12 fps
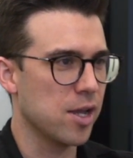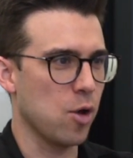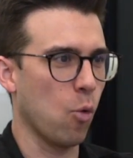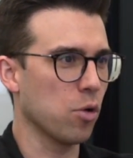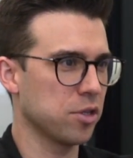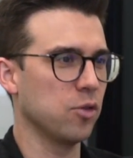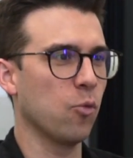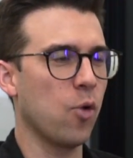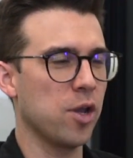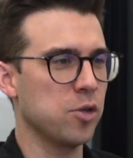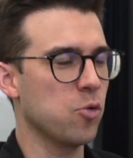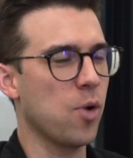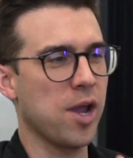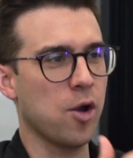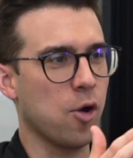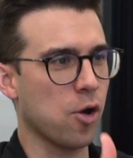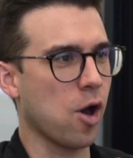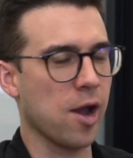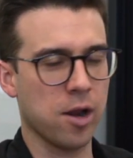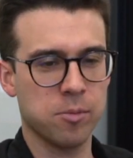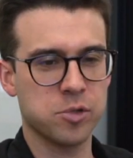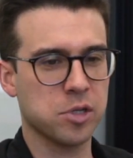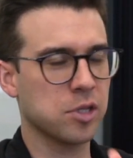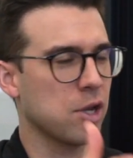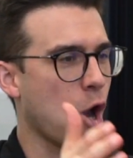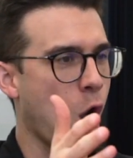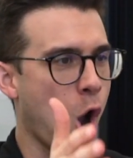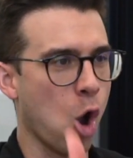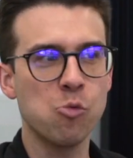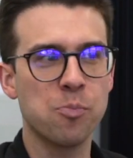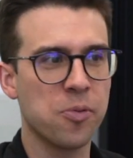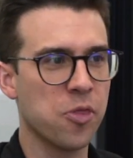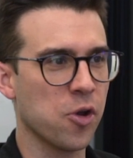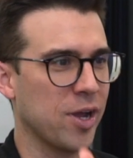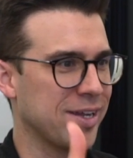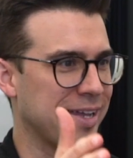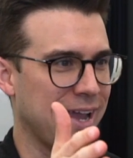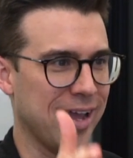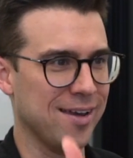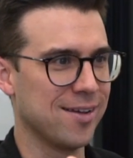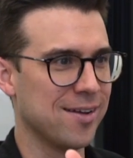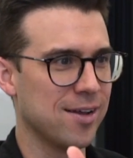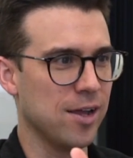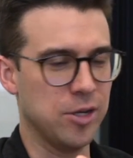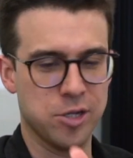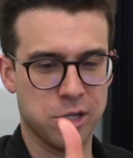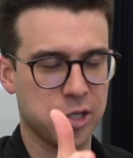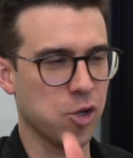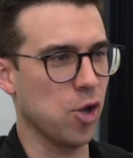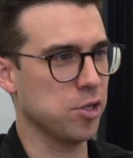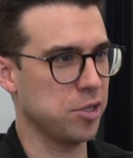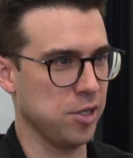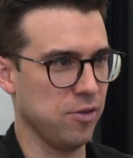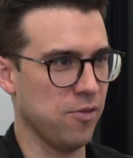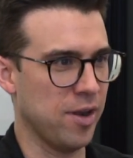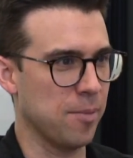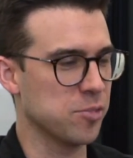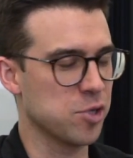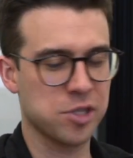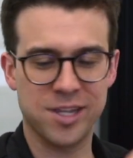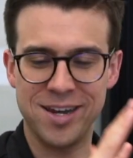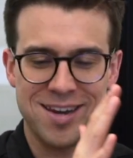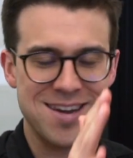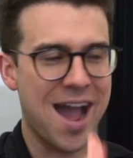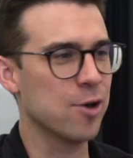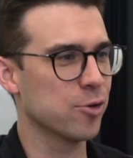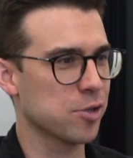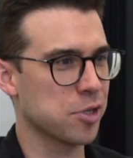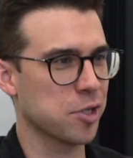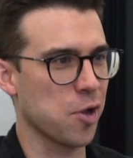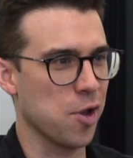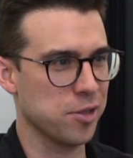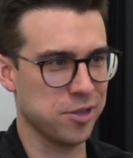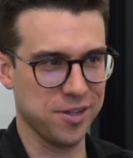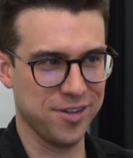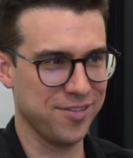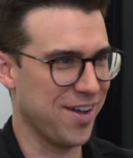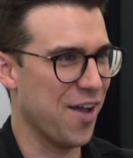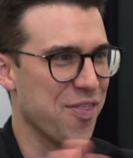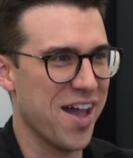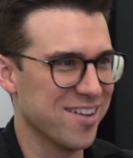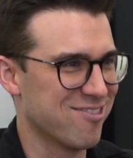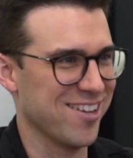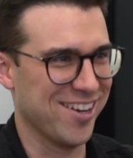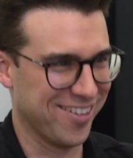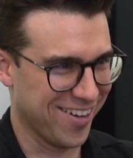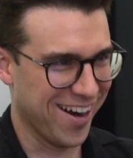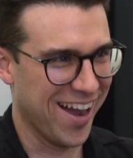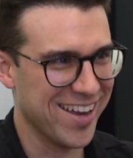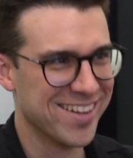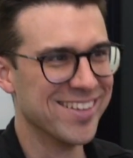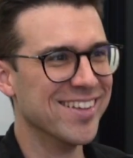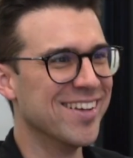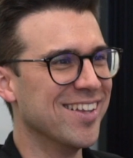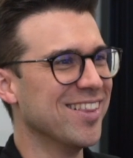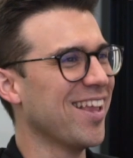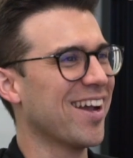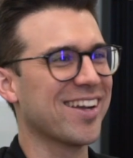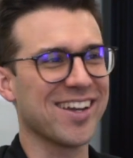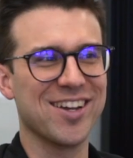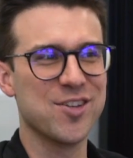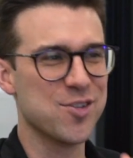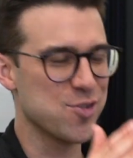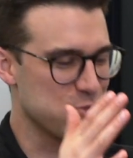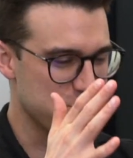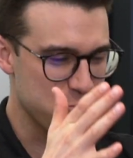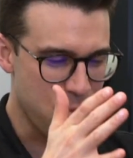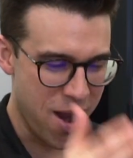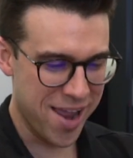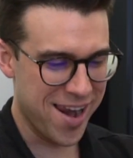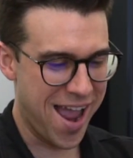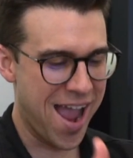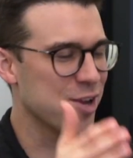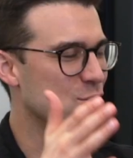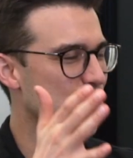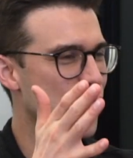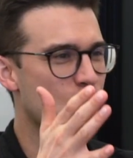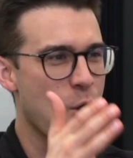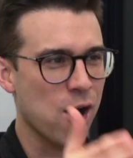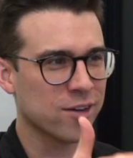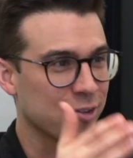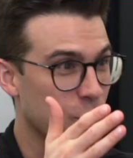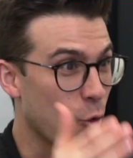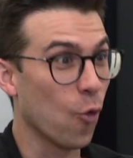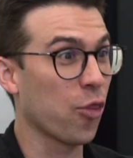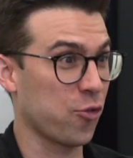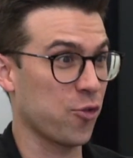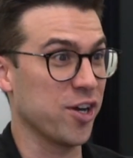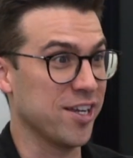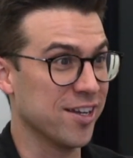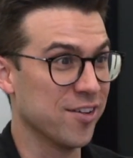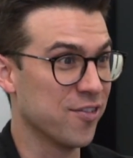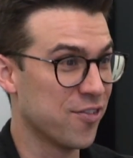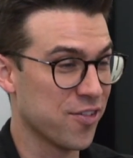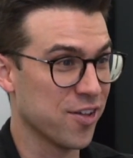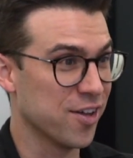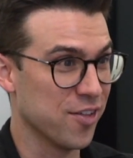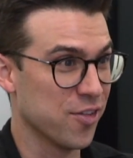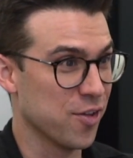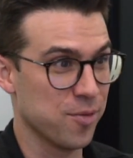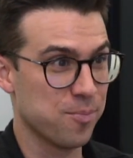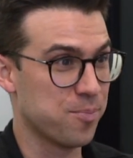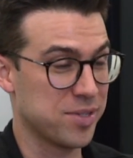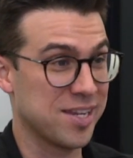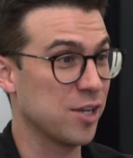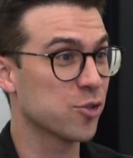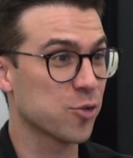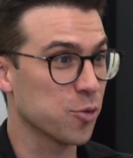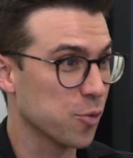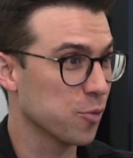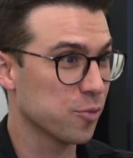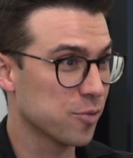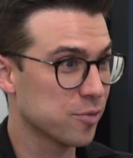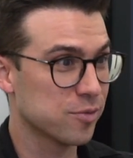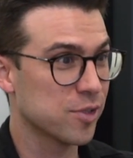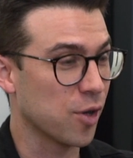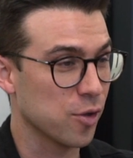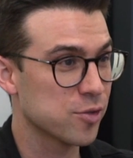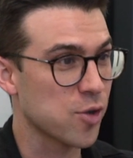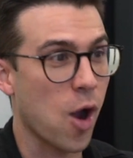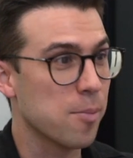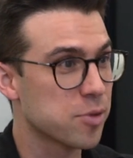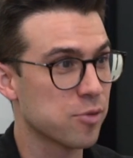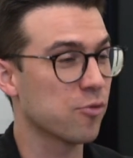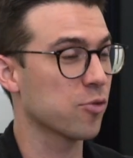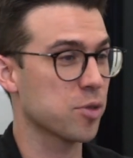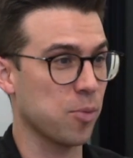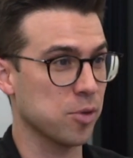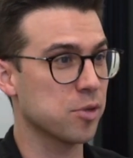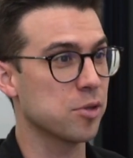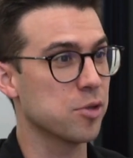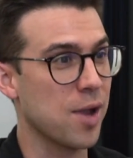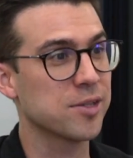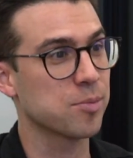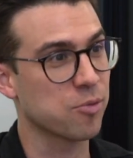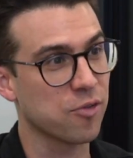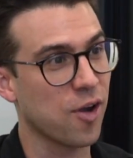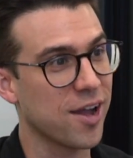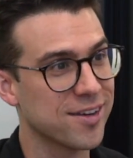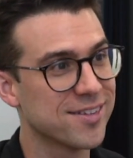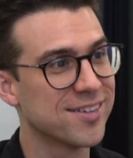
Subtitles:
It wasn't where you went, all right, I'm just going to hope that I get a discursive and I'm just going to nail discursive and that's it, right? Like you went and you worked on all three of the potential, types of responses you had to provide.